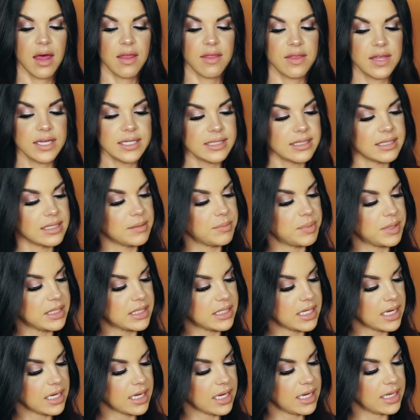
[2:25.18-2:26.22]
This
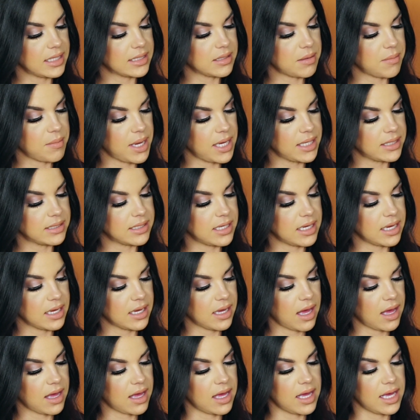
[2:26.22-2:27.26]
lipstick is
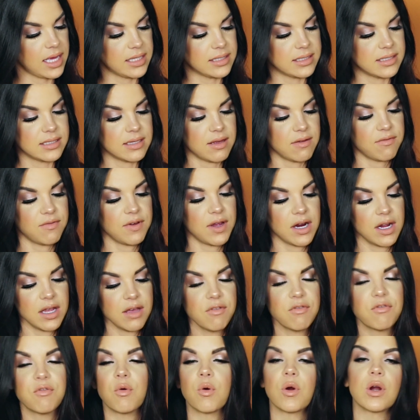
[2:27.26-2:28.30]
amazing. It's very
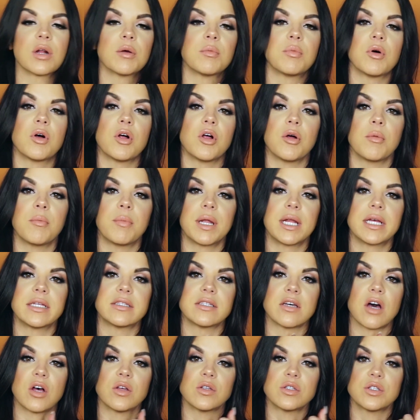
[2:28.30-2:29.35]
affordable, but
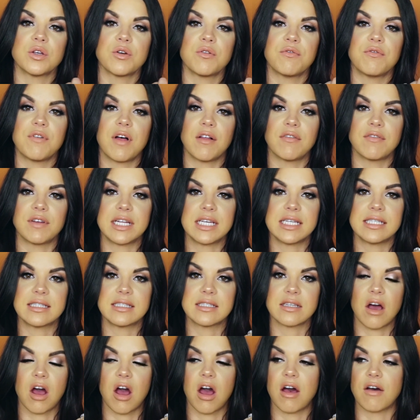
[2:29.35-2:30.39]
it's also velvety
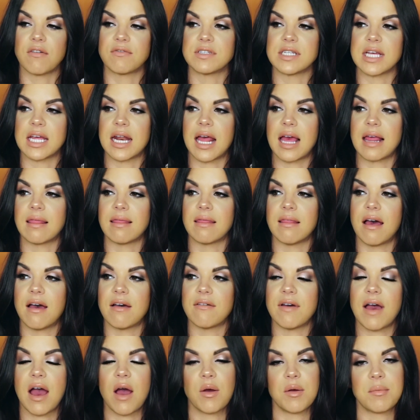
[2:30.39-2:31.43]
soft, and I
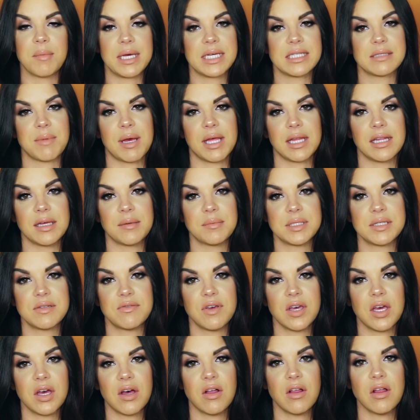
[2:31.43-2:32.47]
love how it makes my lips
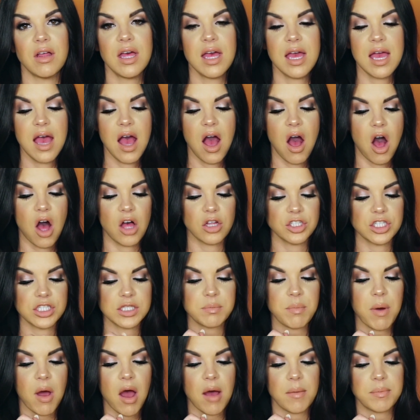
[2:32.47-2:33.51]
feel. I'll
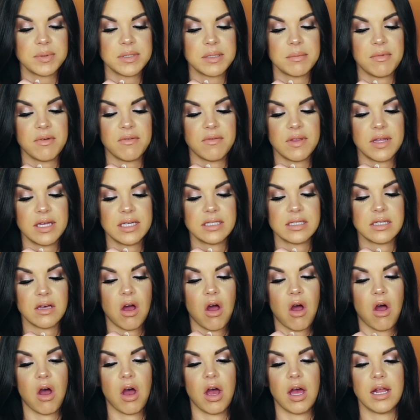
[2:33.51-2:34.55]
just pop some of this
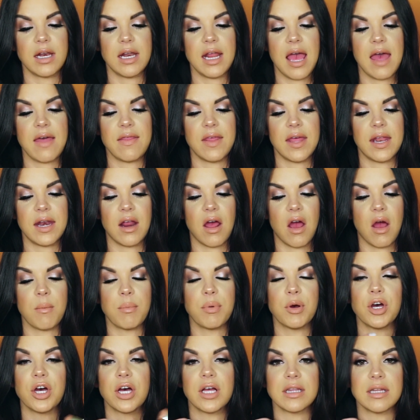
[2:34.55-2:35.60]
on and then
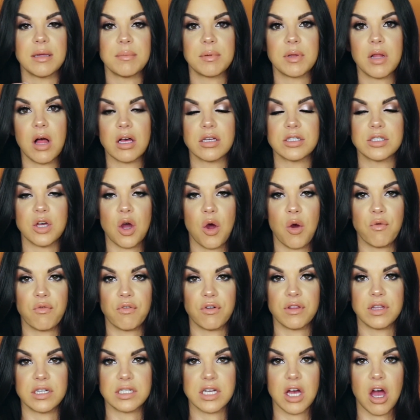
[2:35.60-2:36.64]
put a lip gloss
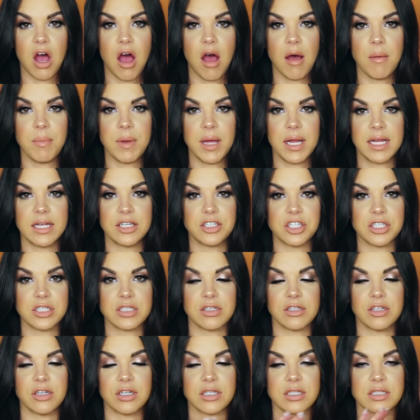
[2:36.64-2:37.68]
over the top, and it
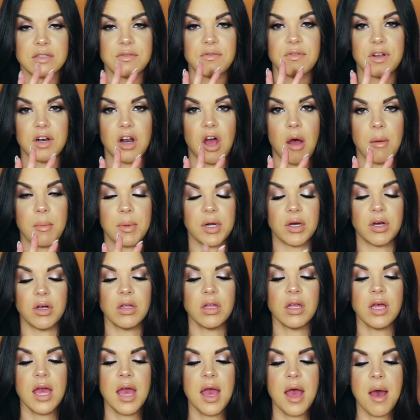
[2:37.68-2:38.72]
just looks
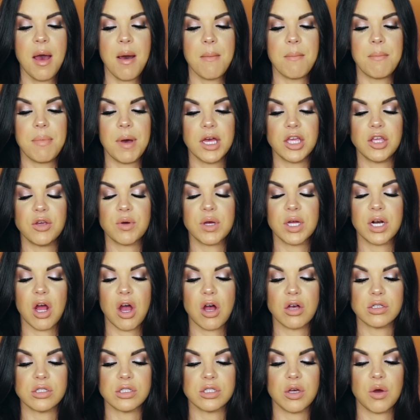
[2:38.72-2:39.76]
phenomenal. But you can
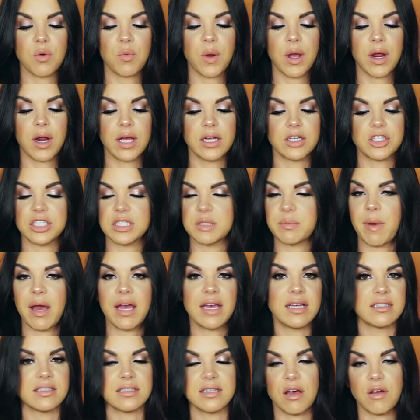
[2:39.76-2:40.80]
also wear it just
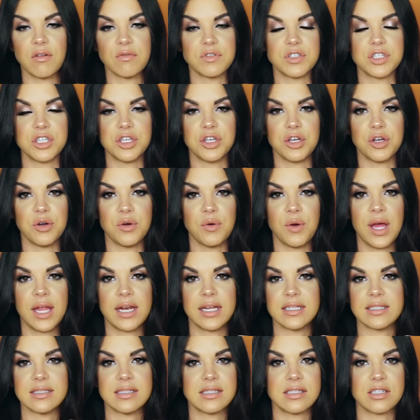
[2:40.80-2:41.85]
by itself too,
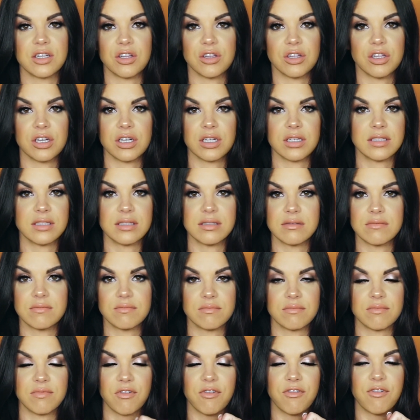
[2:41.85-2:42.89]
and it still looks
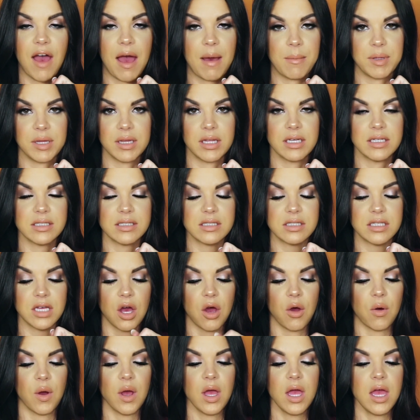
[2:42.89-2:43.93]
fabulous.
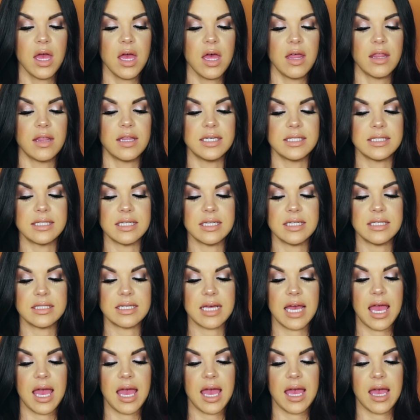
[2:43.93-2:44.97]
So this
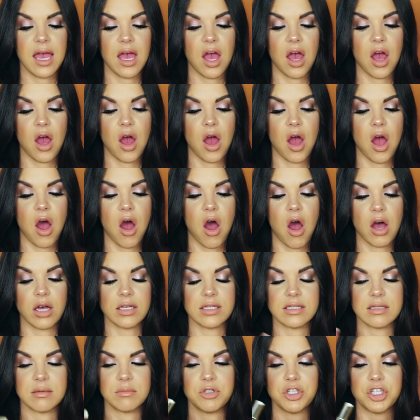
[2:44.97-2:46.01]
is a
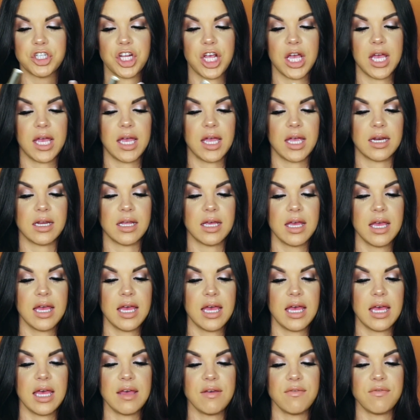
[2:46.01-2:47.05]
awesome shade
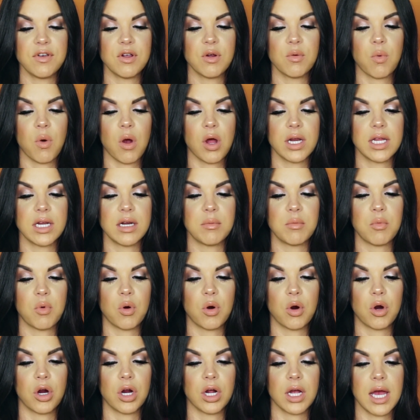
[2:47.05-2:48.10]
if you're wanting a
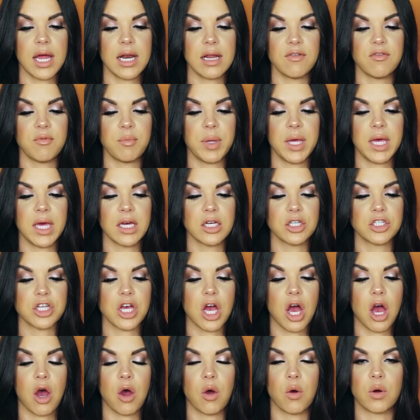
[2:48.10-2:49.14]
more kind of pink
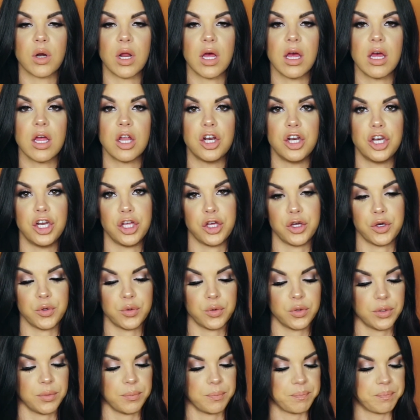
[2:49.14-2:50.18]
tone
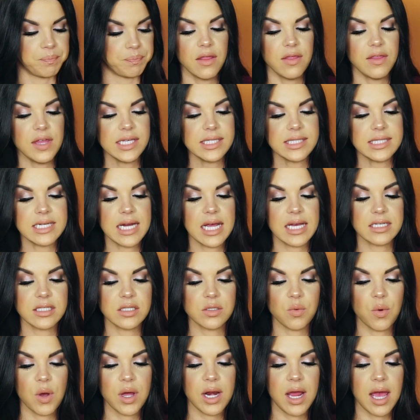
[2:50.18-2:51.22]
nude. This
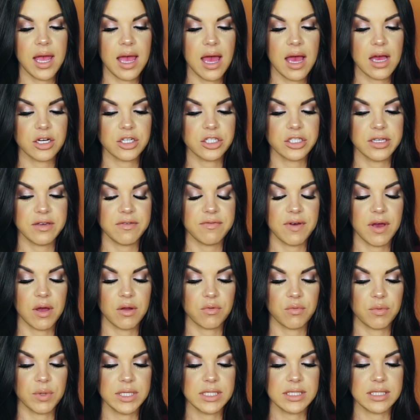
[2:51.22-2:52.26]
next one I actually
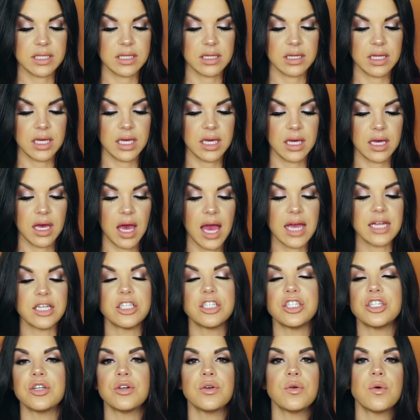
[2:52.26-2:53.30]
found recently. I
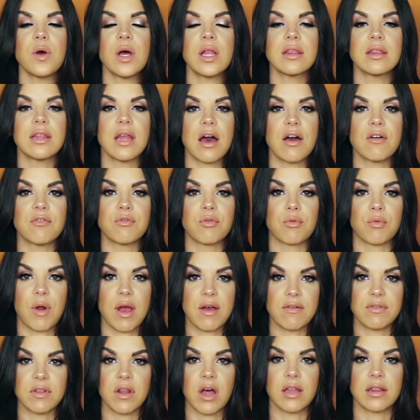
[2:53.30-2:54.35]
do love
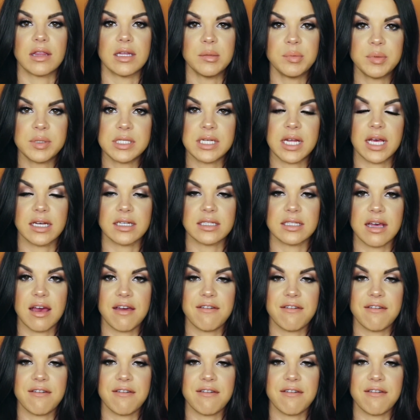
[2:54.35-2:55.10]
Revlon lipsticks.